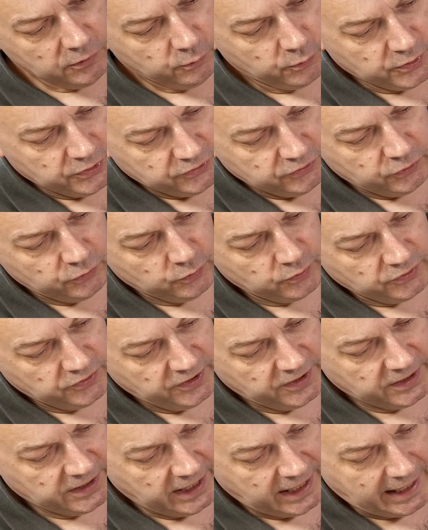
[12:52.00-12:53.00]
we do
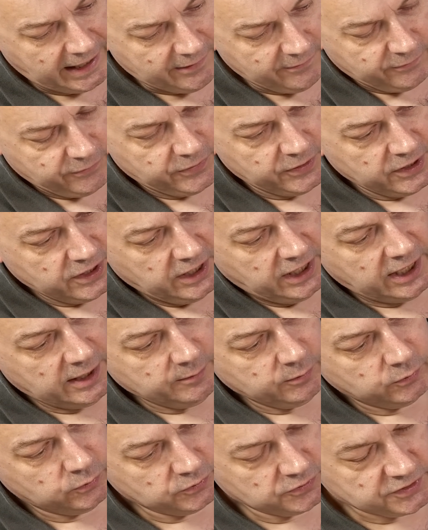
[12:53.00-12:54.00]
indeed have the
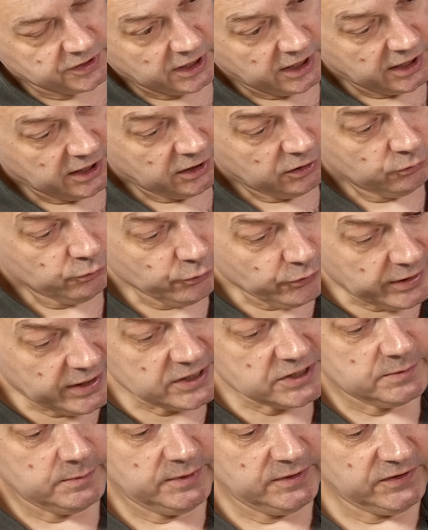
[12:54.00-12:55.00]
cables
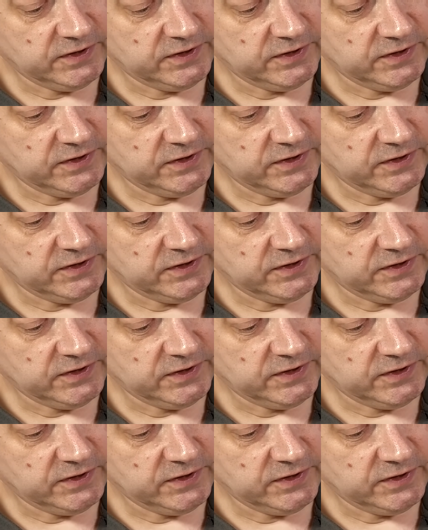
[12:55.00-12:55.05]
reasonably